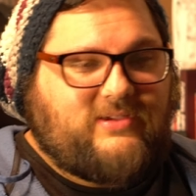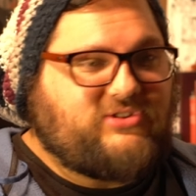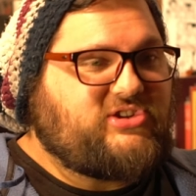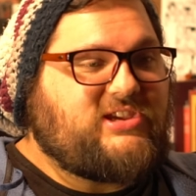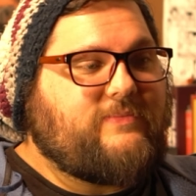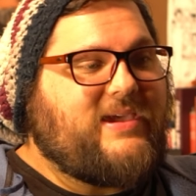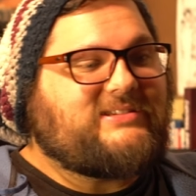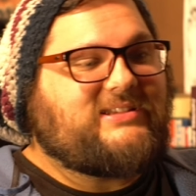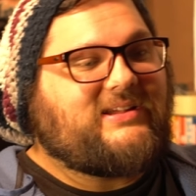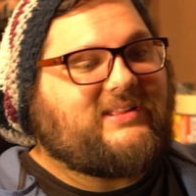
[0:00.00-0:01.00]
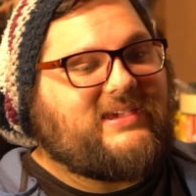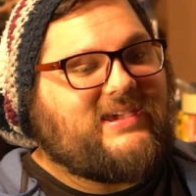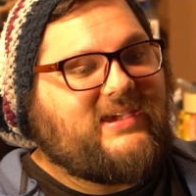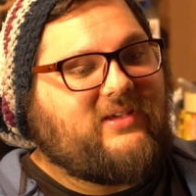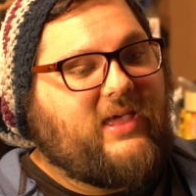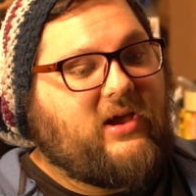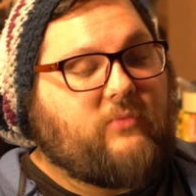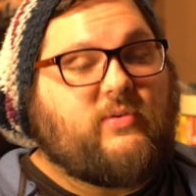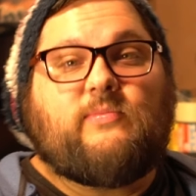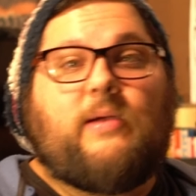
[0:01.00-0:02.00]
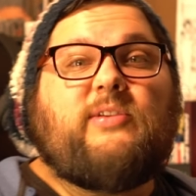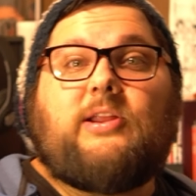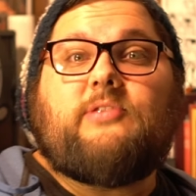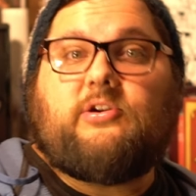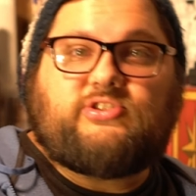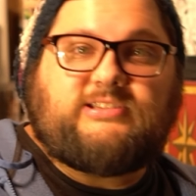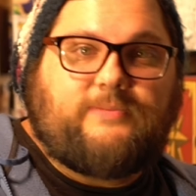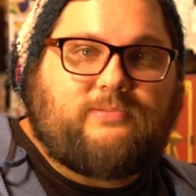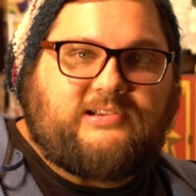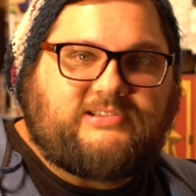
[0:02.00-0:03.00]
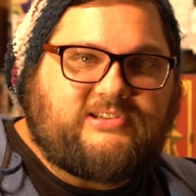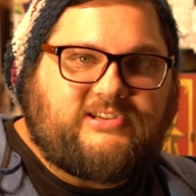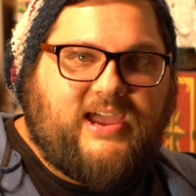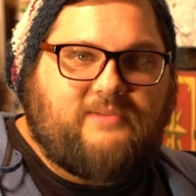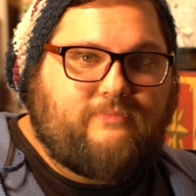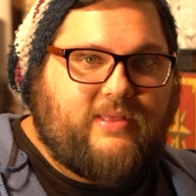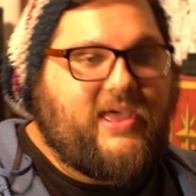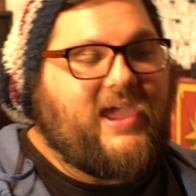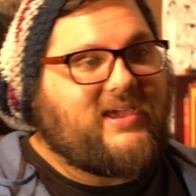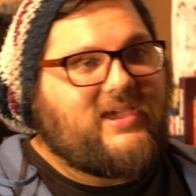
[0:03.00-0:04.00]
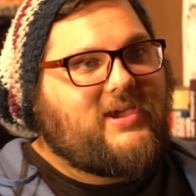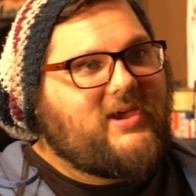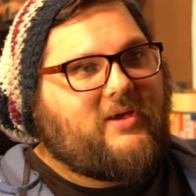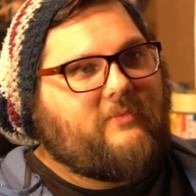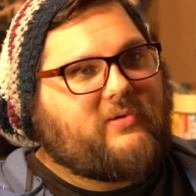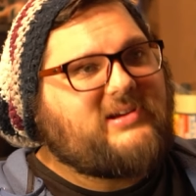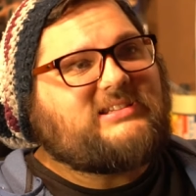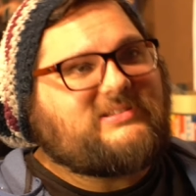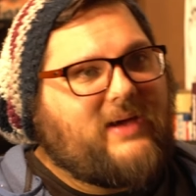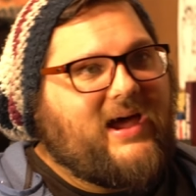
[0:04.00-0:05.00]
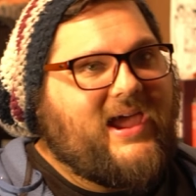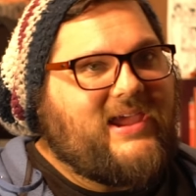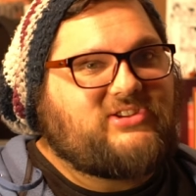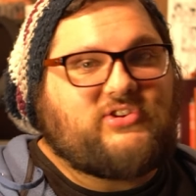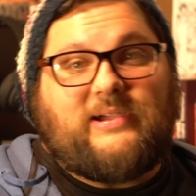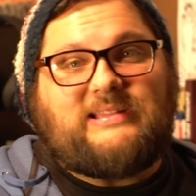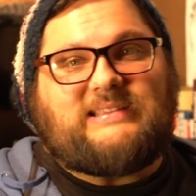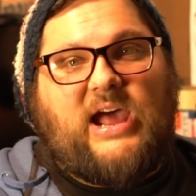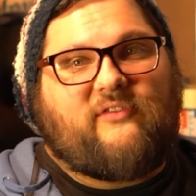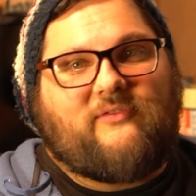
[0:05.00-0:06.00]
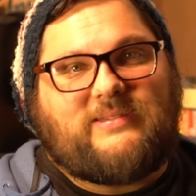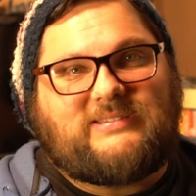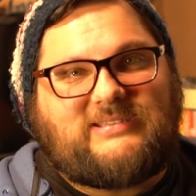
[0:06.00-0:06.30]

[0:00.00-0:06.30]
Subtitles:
she basically, we don't know she's the princess yet, but, Princess Mai joins Naofumi's